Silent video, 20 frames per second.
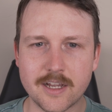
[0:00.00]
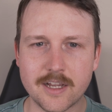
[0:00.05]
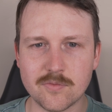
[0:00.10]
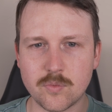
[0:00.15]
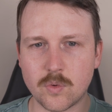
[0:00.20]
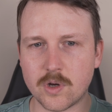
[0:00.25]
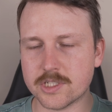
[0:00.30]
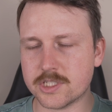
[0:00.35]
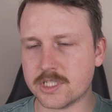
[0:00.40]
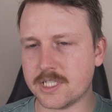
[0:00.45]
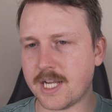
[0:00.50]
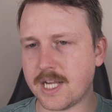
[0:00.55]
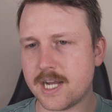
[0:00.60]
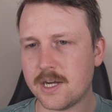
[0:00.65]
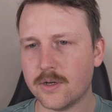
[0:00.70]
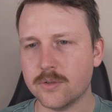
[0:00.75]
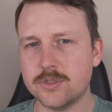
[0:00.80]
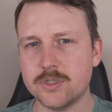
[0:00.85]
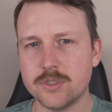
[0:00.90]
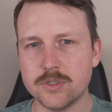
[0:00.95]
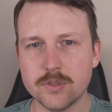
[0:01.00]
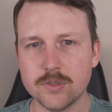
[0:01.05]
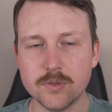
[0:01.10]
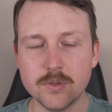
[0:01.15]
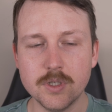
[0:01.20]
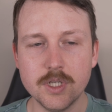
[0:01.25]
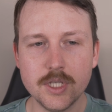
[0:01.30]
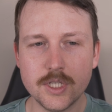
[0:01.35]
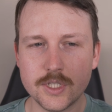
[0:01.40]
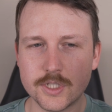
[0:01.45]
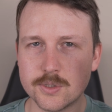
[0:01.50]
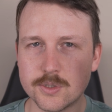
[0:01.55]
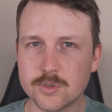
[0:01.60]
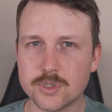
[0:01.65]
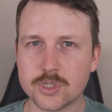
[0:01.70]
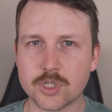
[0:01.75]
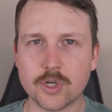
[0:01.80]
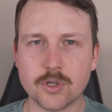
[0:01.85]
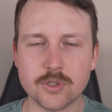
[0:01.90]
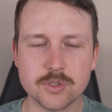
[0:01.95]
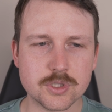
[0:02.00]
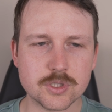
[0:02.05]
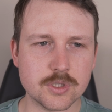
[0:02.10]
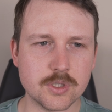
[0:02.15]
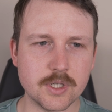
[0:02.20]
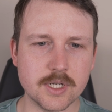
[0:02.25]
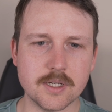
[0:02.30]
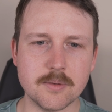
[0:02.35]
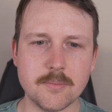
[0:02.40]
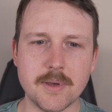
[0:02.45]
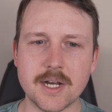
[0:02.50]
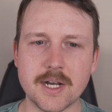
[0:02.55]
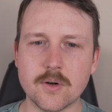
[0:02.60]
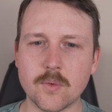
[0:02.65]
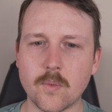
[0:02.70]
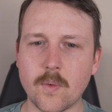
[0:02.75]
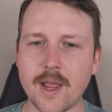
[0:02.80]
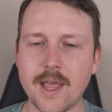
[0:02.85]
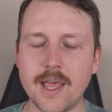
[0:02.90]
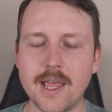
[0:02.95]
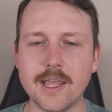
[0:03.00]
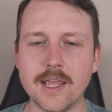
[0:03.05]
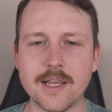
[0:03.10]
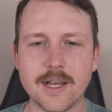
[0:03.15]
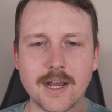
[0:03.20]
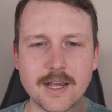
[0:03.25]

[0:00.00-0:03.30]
I've watched how to use Cursor in a better way.